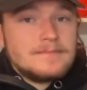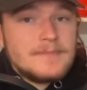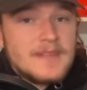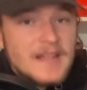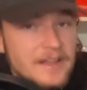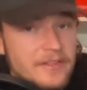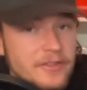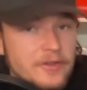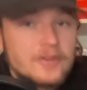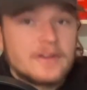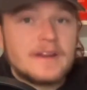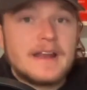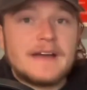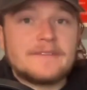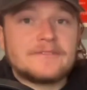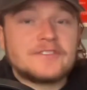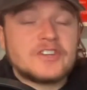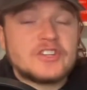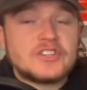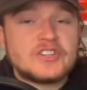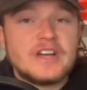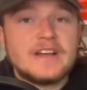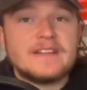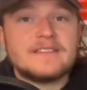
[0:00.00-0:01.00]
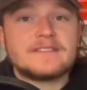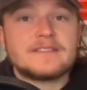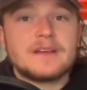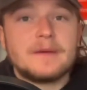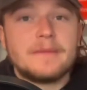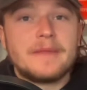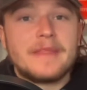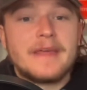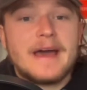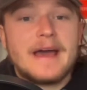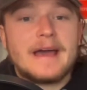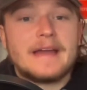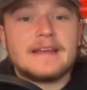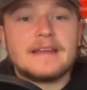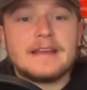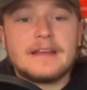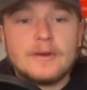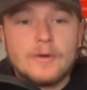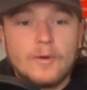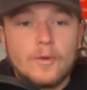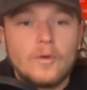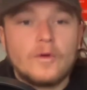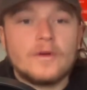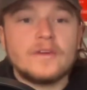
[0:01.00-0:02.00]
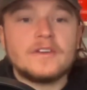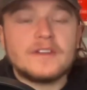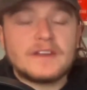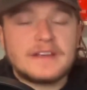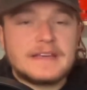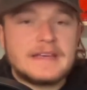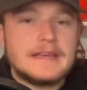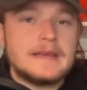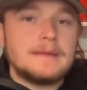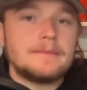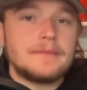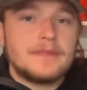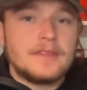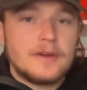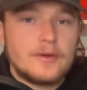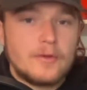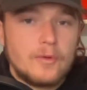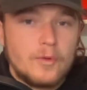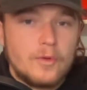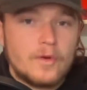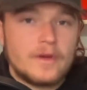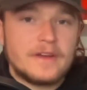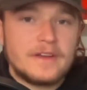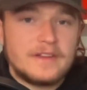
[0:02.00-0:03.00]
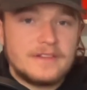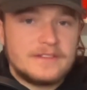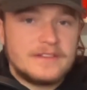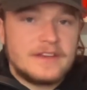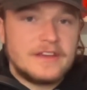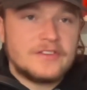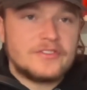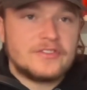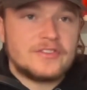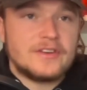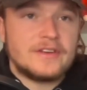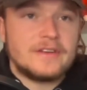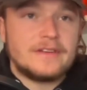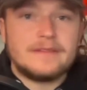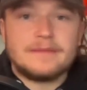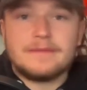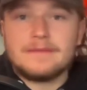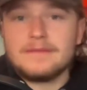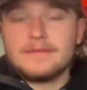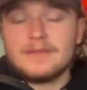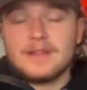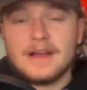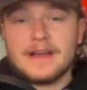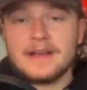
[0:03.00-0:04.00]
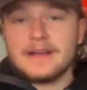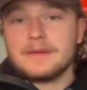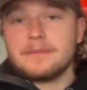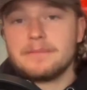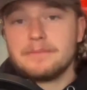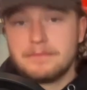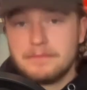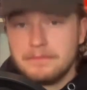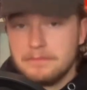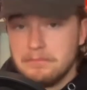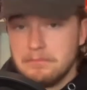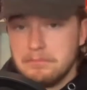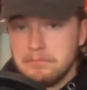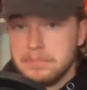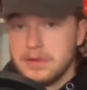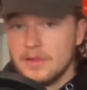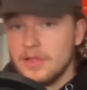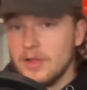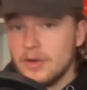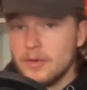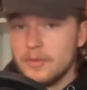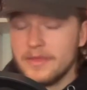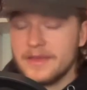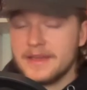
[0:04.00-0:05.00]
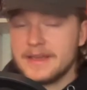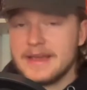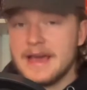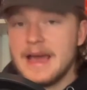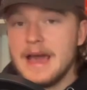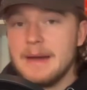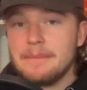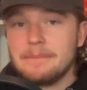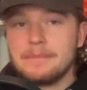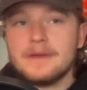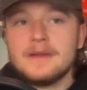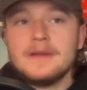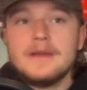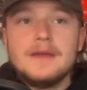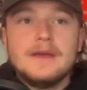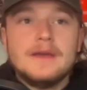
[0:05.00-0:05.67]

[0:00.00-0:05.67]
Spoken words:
they're going to have to shed some of that in order to keep their organization like below the cap.